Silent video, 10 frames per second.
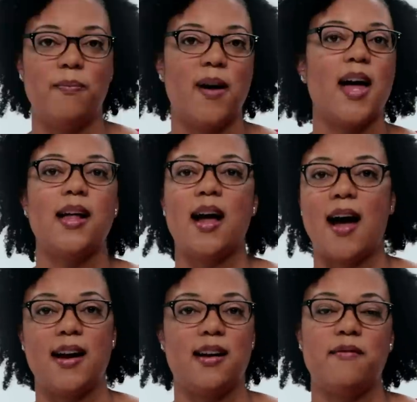but I
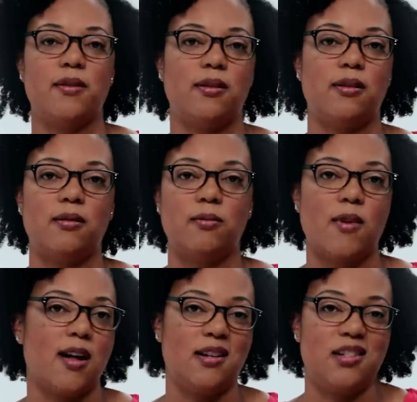never
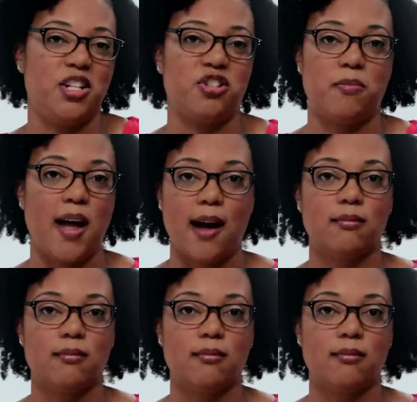wanted teacher pay.